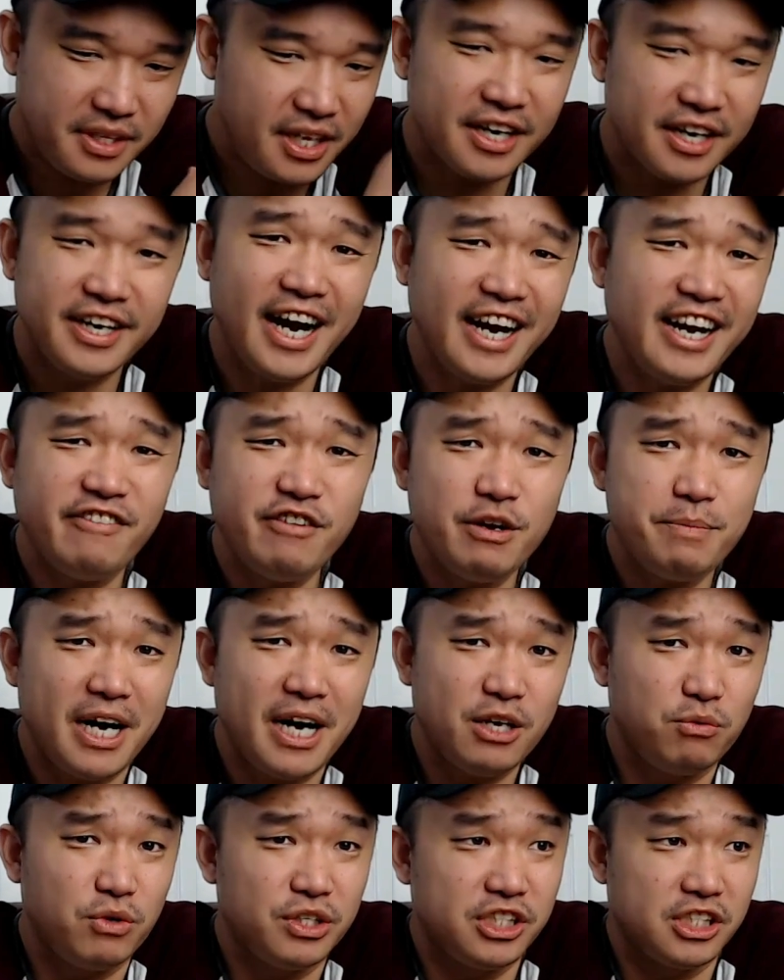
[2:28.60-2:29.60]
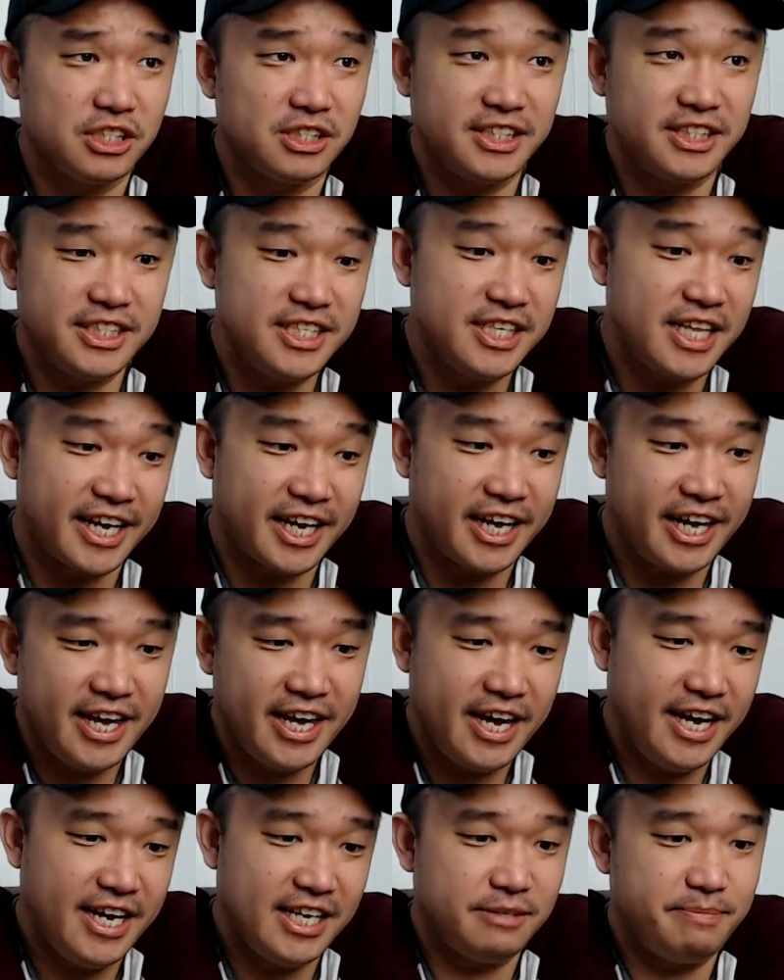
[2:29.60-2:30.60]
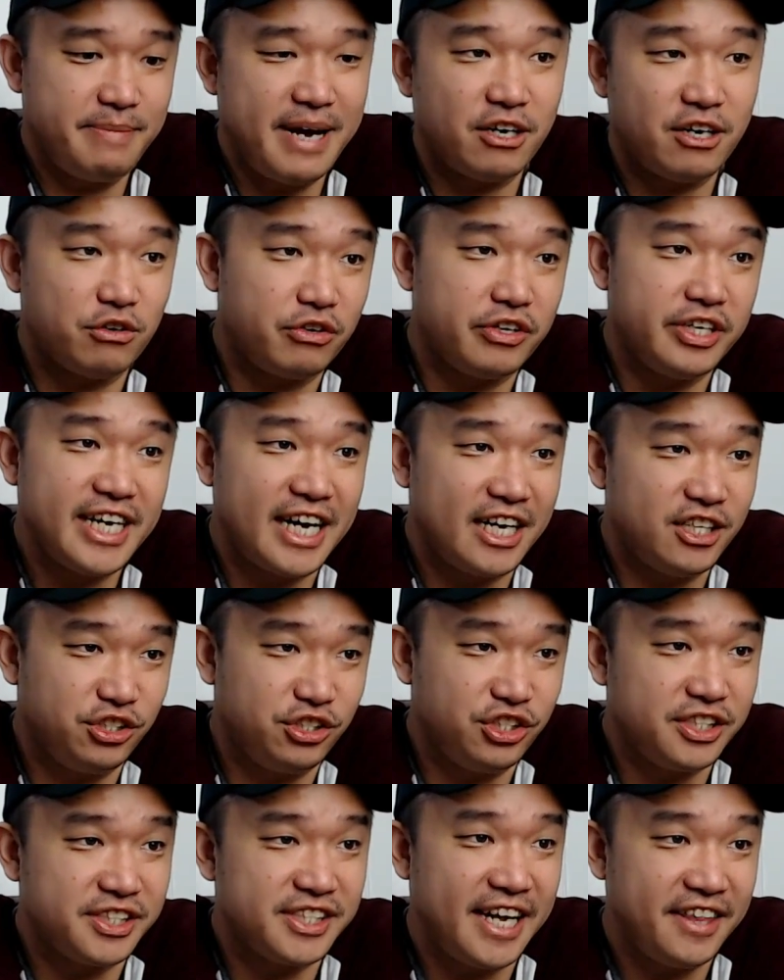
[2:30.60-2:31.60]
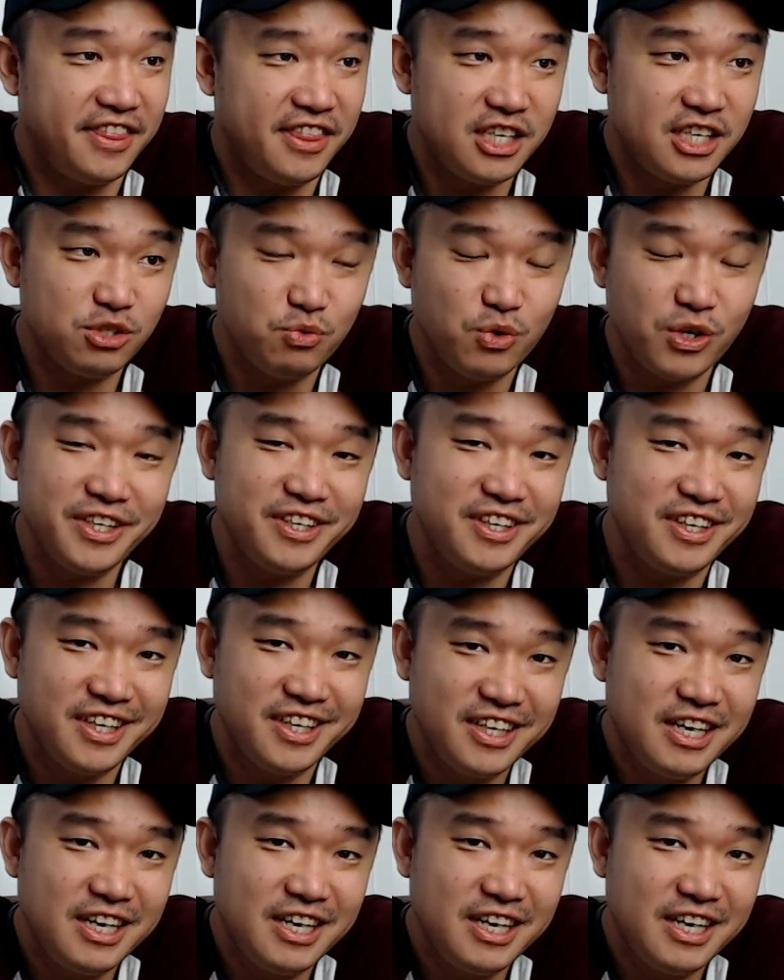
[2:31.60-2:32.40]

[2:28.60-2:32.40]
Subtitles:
not everybody would just see like, hey, it's a macro key, I should just get this one.